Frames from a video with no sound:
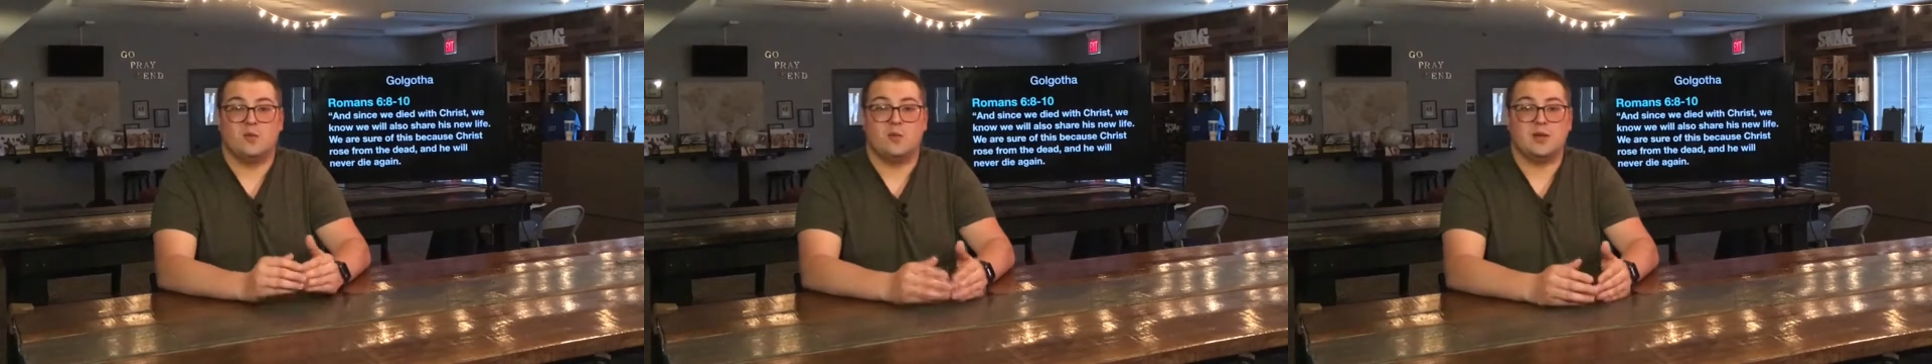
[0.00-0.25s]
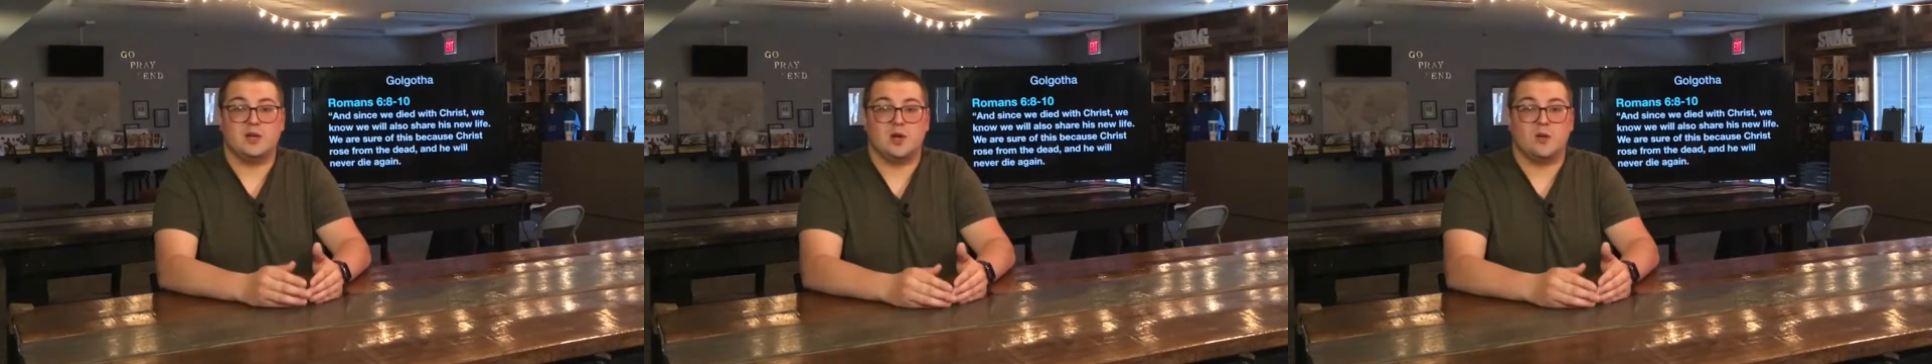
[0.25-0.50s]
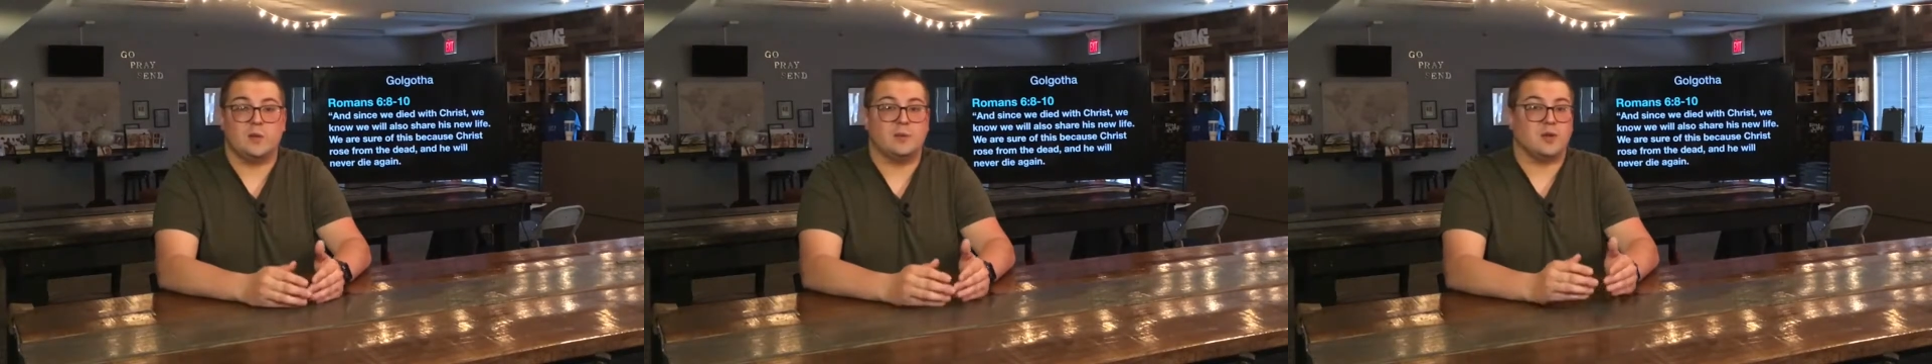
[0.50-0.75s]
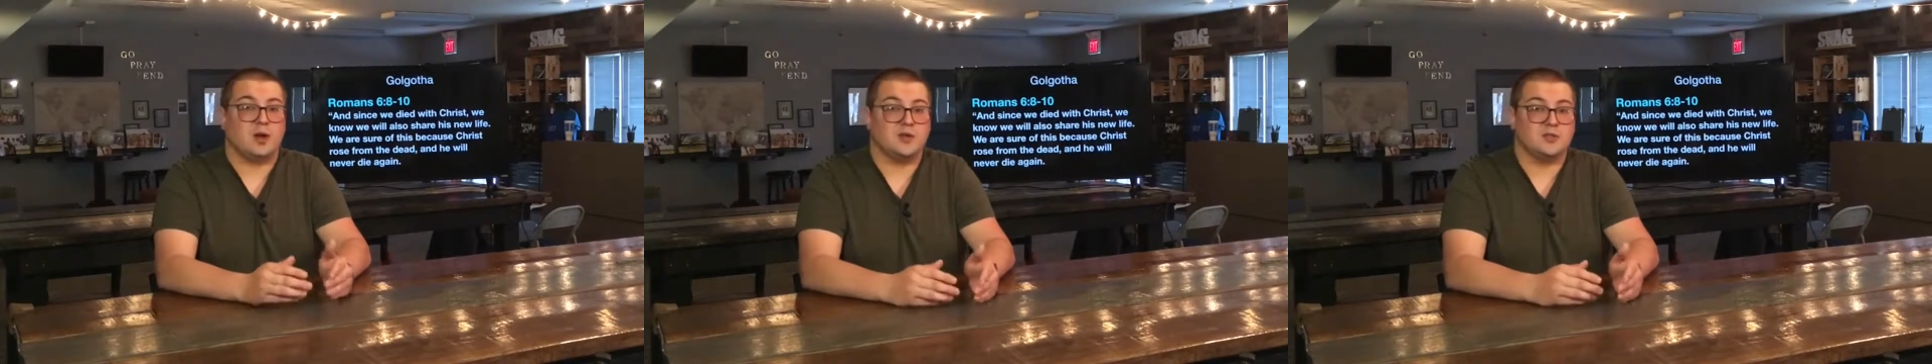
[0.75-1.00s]
we know we
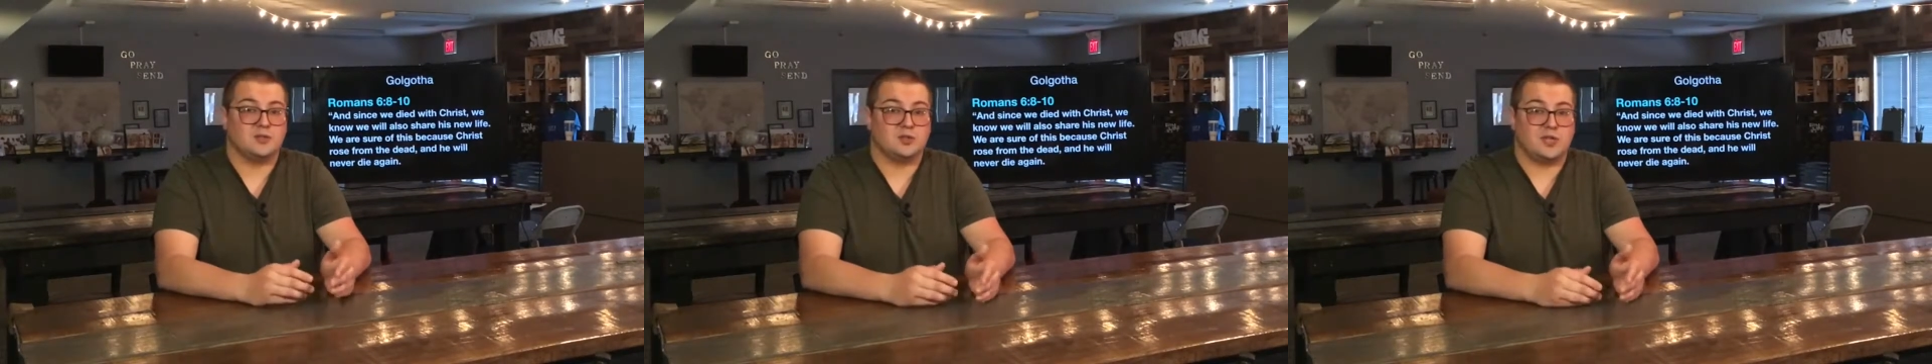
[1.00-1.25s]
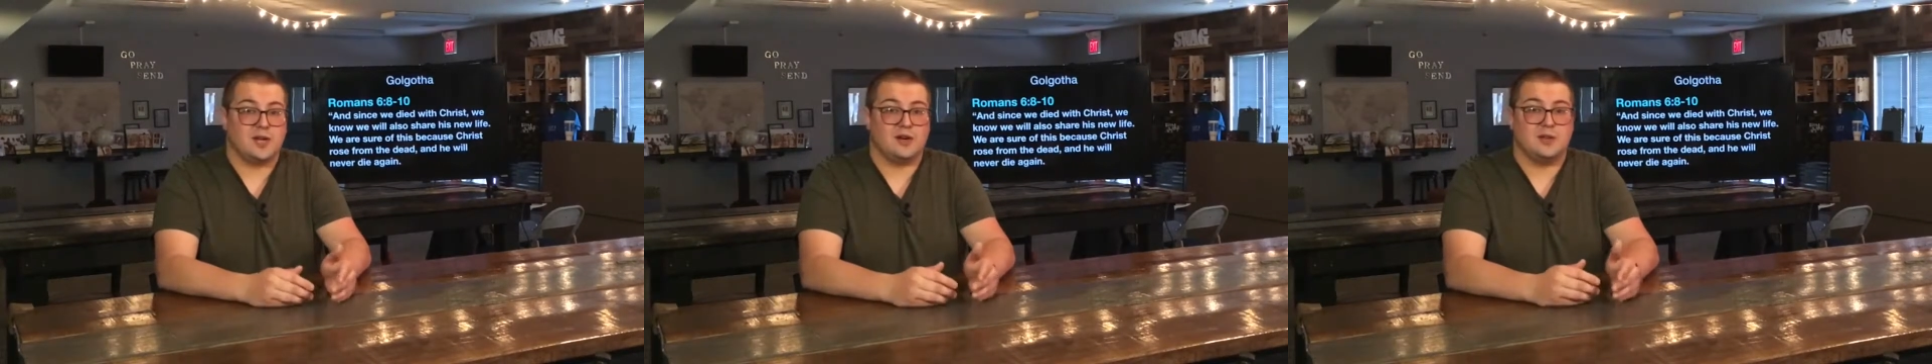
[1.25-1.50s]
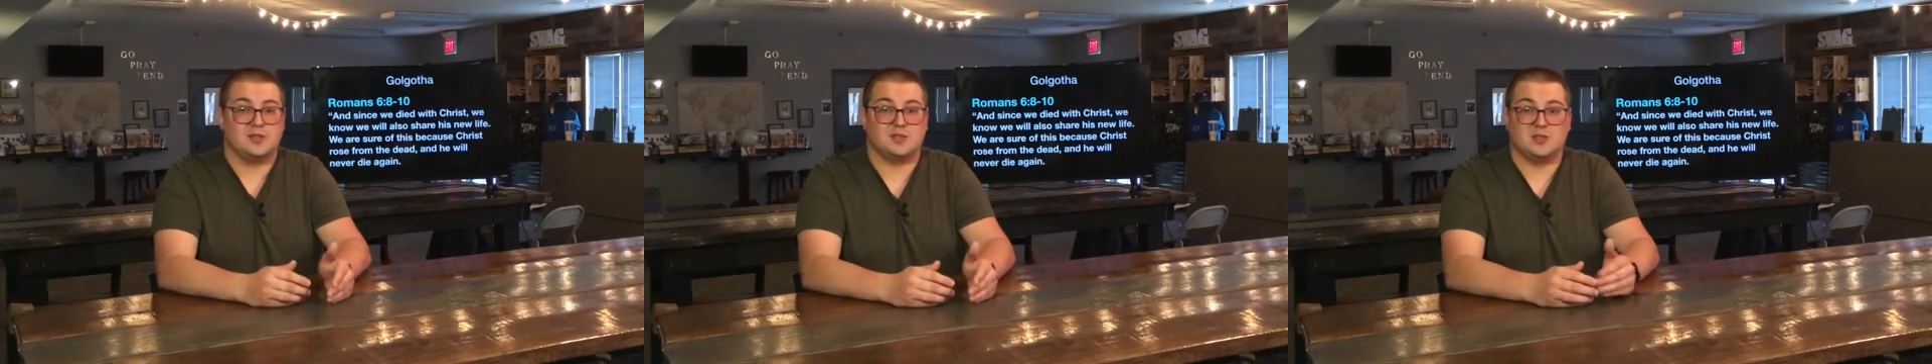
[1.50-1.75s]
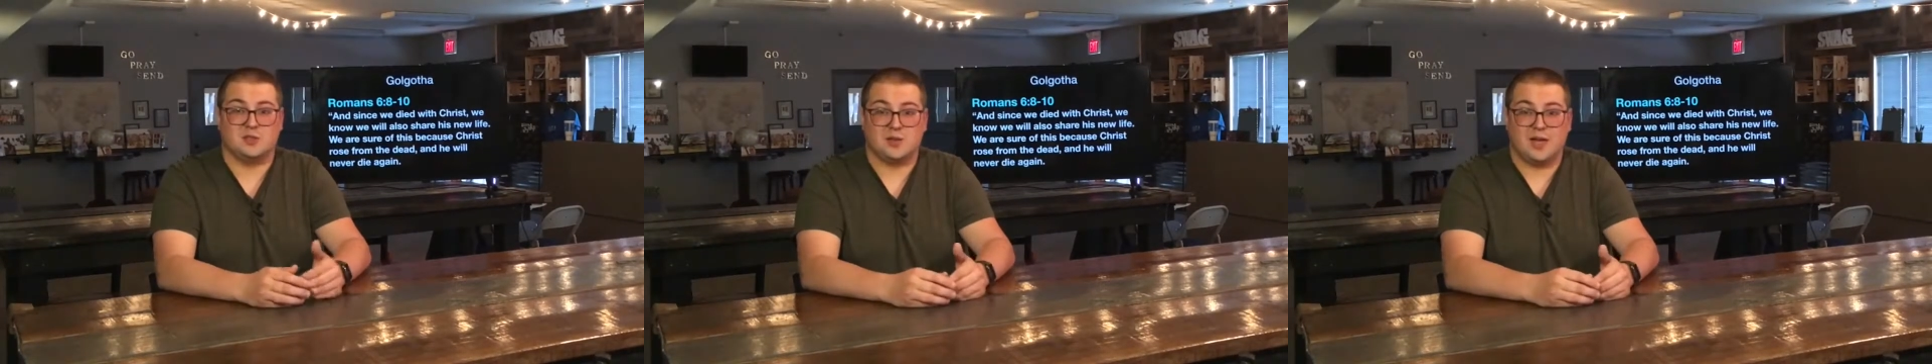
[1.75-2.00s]
will also share
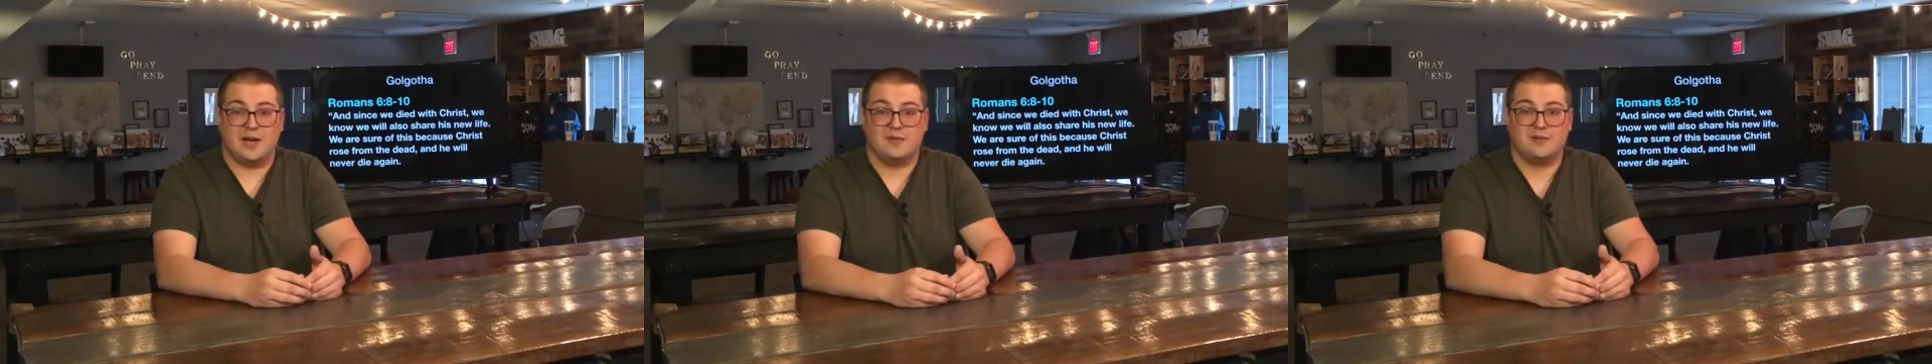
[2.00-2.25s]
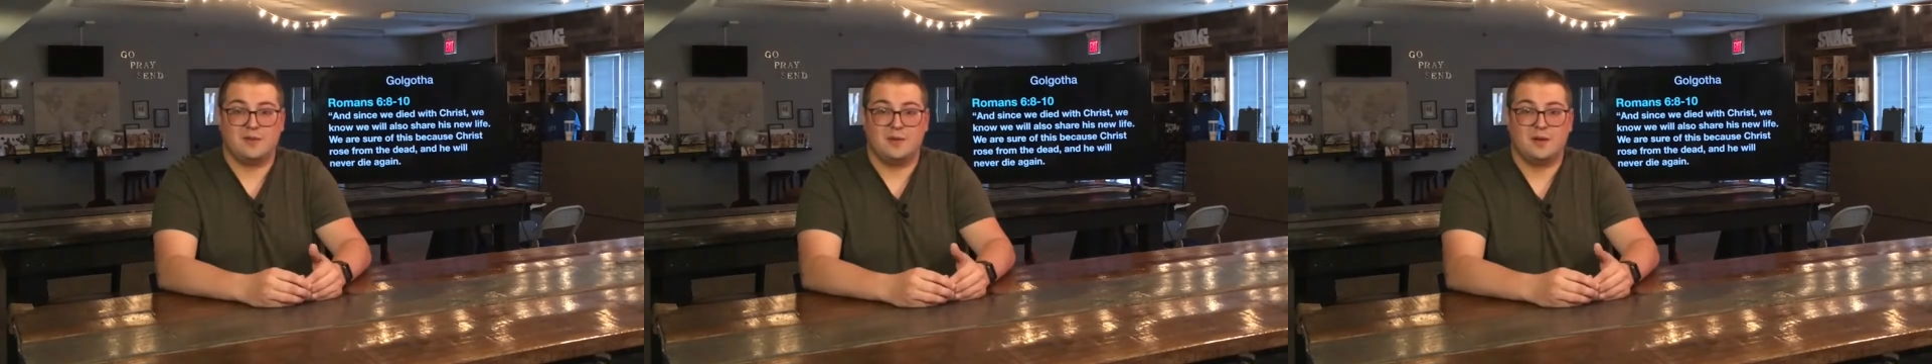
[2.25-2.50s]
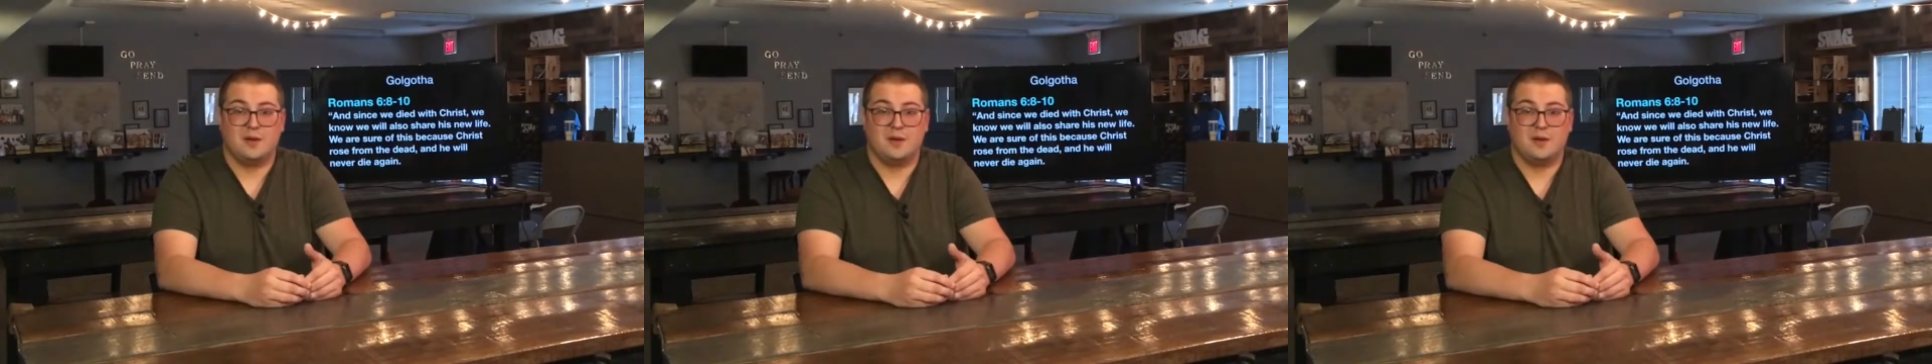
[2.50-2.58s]
his new life.